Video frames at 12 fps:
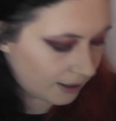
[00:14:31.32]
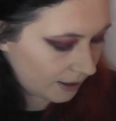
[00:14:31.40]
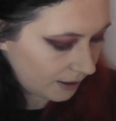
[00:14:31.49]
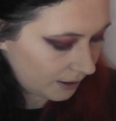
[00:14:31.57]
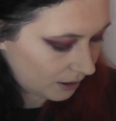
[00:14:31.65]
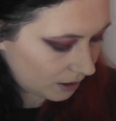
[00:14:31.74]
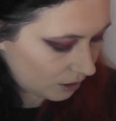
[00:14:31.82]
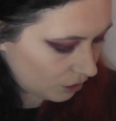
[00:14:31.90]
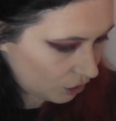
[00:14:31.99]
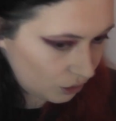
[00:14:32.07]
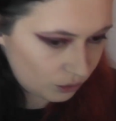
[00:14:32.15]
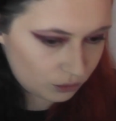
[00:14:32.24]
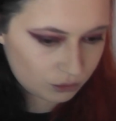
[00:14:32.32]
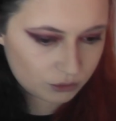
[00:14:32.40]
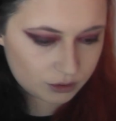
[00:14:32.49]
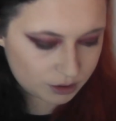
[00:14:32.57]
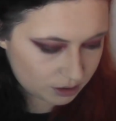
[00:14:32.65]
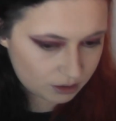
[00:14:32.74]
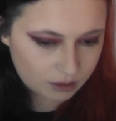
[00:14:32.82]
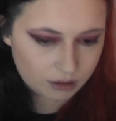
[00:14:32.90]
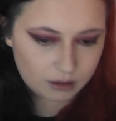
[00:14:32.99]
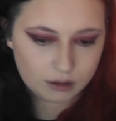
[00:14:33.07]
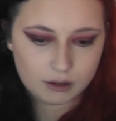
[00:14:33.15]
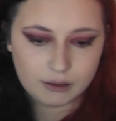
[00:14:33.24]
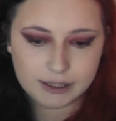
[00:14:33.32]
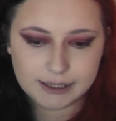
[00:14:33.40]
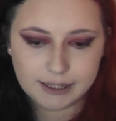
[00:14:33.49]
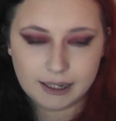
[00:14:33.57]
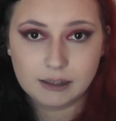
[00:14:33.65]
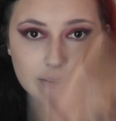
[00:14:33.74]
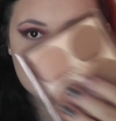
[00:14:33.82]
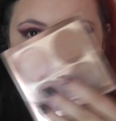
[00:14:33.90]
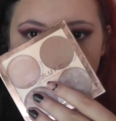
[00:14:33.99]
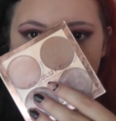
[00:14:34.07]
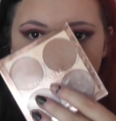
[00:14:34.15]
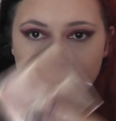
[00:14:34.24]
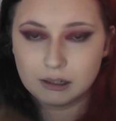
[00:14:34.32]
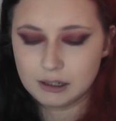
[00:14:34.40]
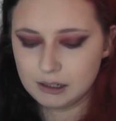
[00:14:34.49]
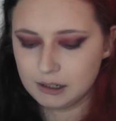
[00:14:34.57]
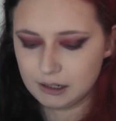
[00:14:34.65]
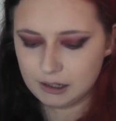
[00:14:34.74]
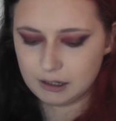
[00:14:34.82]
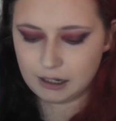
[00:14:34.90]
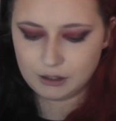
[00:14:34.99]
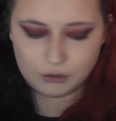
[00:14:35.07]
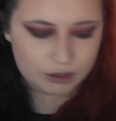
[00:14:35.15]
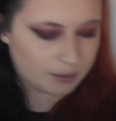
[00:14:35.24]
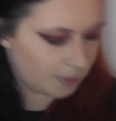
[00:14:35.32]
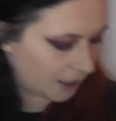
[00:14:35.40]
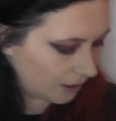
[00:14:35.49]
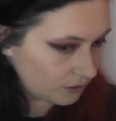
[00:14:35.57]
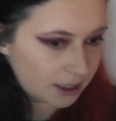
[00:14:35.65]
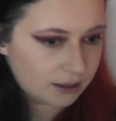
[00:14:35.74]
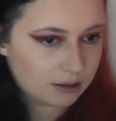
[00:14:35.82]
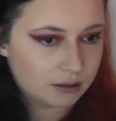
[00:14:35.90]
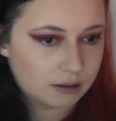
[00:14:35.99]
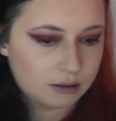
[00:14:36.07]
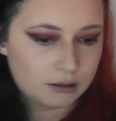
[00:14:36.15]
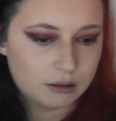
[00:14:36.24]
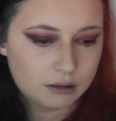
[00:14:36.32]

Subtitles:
I use this again. I use the powder.